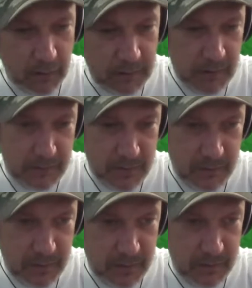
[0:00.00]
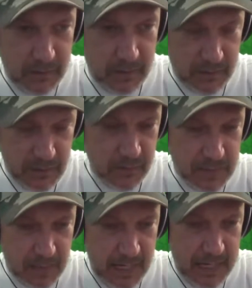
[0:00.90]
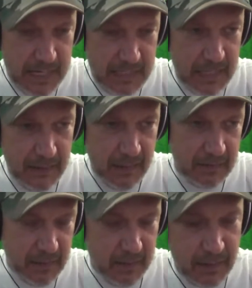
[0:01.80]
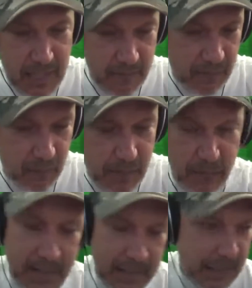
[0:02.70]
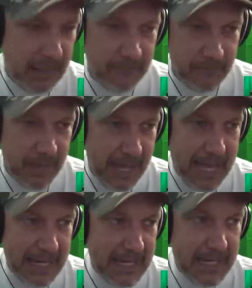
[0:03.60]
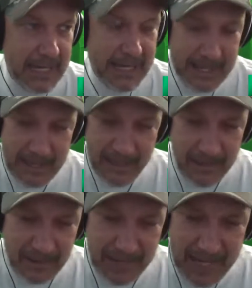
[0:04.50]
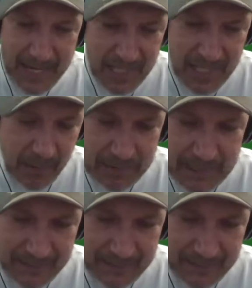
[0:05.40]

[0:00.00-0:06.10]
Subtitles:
up to the to his lane, and then they came in and reprimanded him for that. Then the last time I went down to